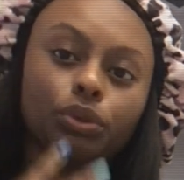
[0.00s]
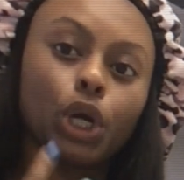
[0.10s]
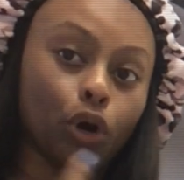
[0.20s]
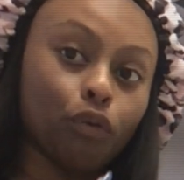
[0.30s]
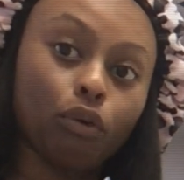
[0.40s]
you an
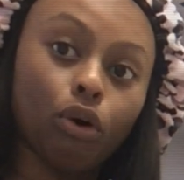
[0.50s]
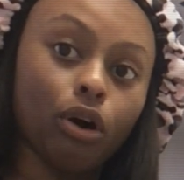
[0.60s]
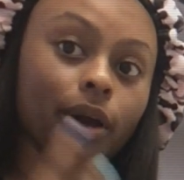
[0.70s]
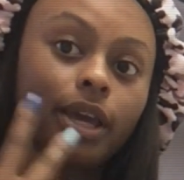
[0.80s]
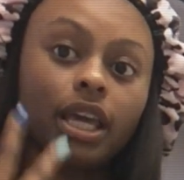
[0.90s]

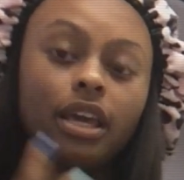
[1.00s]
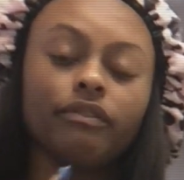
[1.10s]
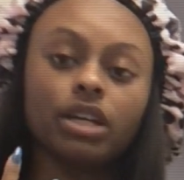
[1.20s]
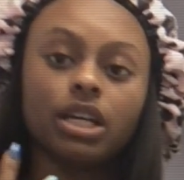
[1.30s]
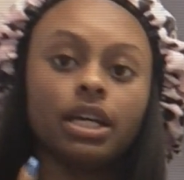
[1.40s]
overall
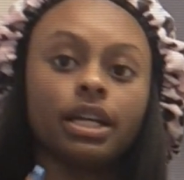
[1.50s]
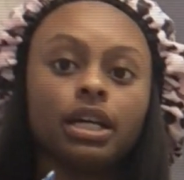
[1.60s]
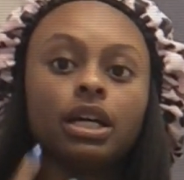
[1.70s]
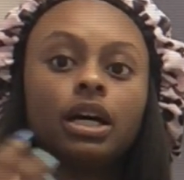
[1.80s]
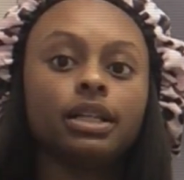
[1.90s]
even
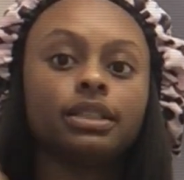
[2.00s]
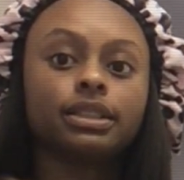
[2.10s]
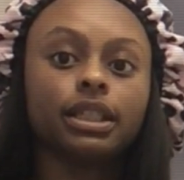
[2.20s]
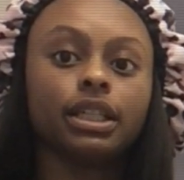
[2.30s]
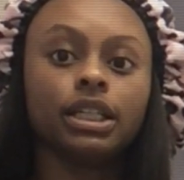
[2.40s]

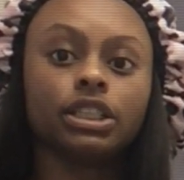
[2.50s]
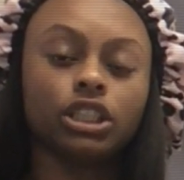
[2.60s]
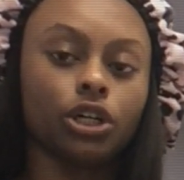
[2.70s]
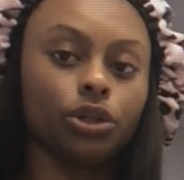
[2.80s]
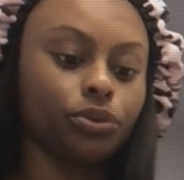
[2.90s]
skin
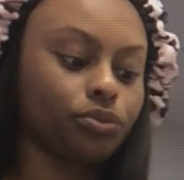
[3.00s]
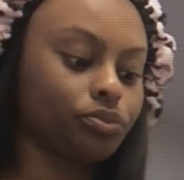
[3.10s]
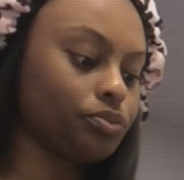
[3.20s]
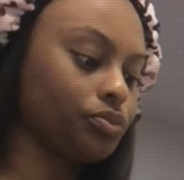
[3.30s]
tone.